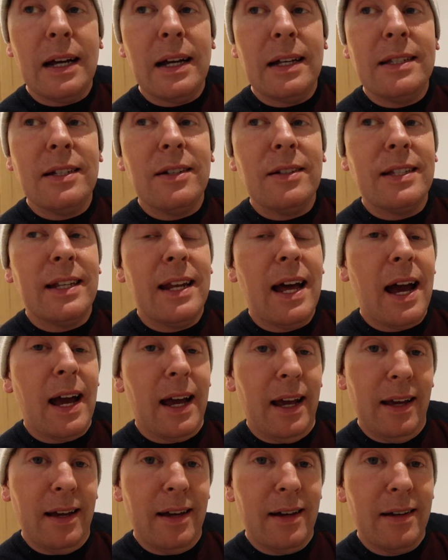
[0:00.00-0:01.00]
until
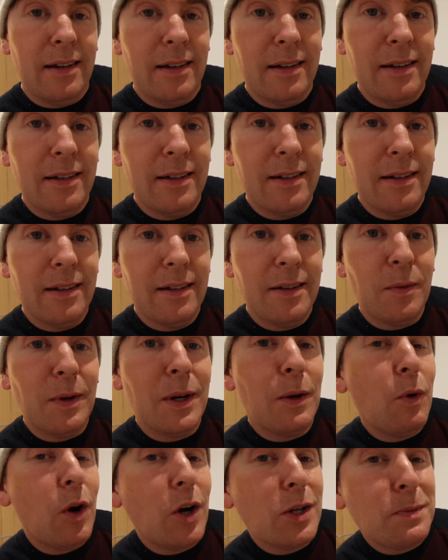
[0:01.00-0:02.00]
tonight when
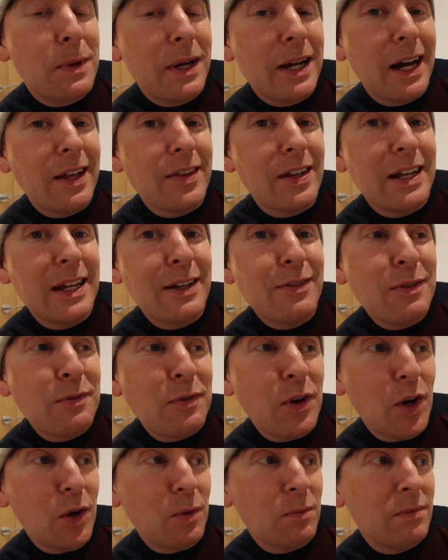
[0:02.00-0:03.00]
I walked back out the living
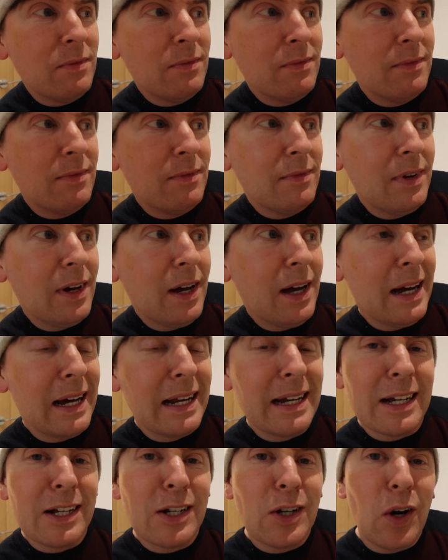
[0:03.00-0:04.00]
room
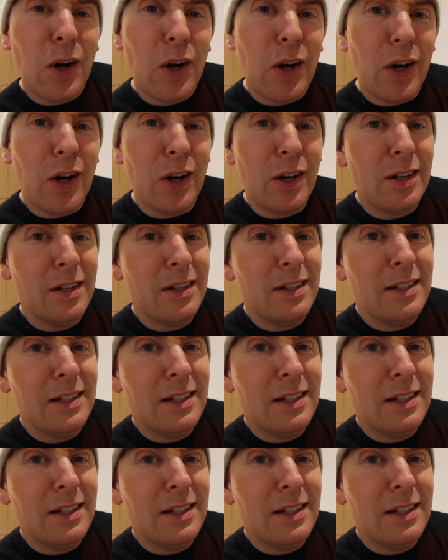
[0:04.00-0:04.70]
and I caught.